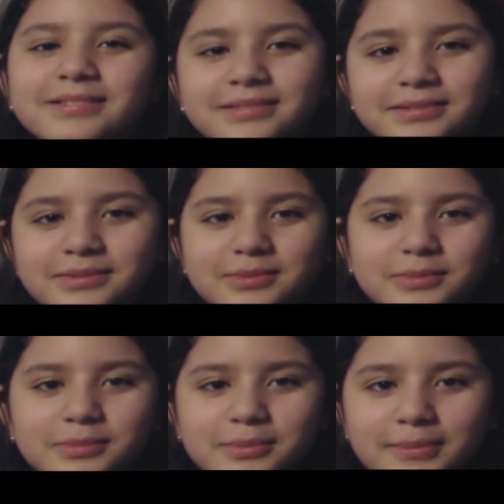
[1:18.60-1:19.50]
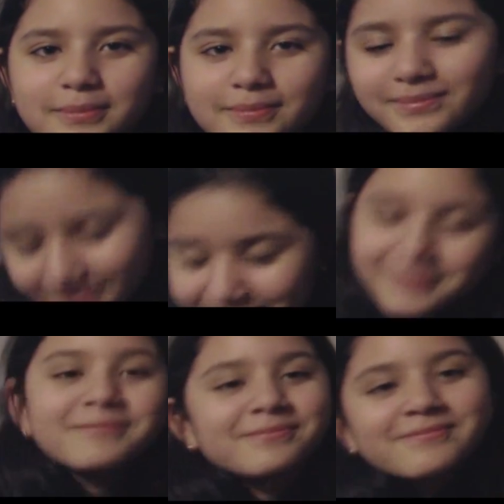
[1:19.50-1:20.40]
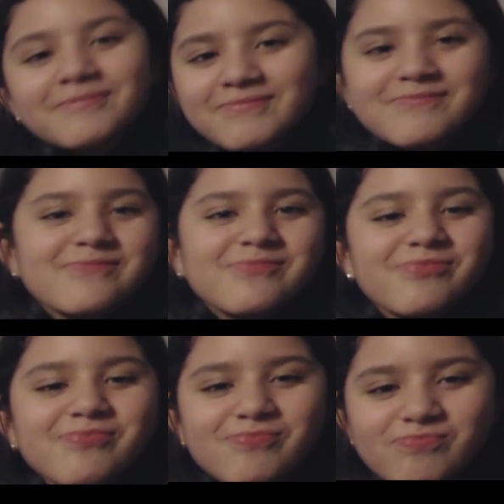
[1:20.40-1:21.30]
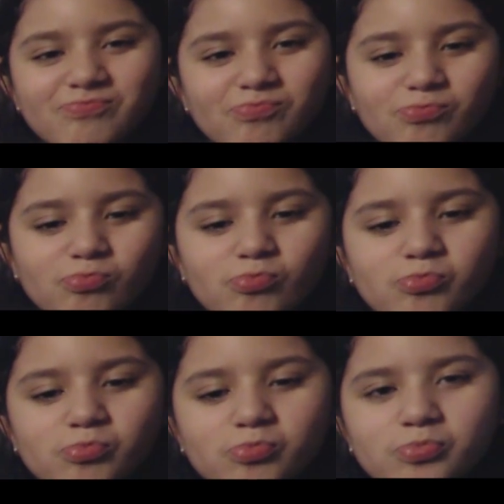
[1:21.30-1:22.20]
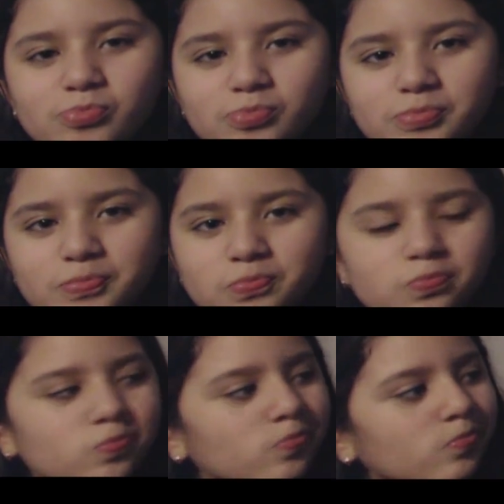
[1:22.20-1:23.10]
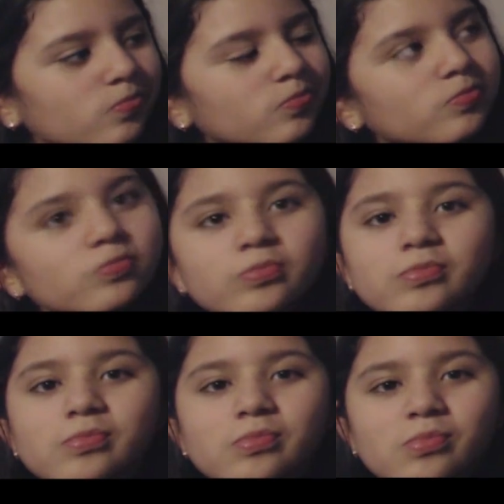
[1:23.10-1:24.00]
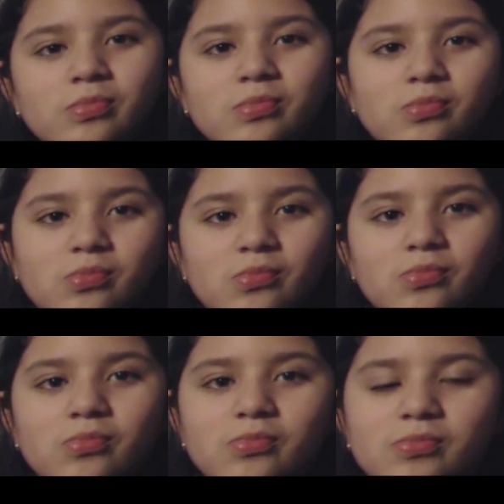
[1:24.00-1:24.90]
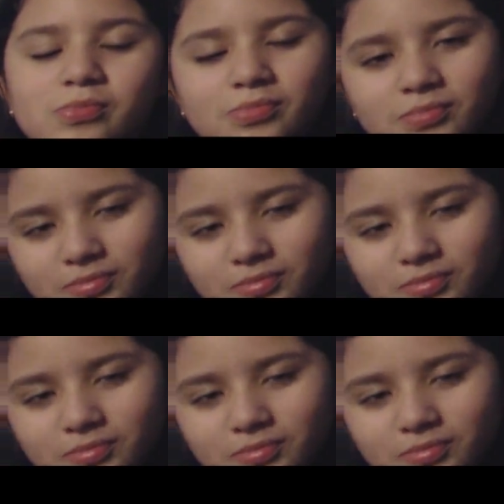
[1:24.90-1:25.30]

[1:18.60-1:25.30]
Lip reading: [no speech]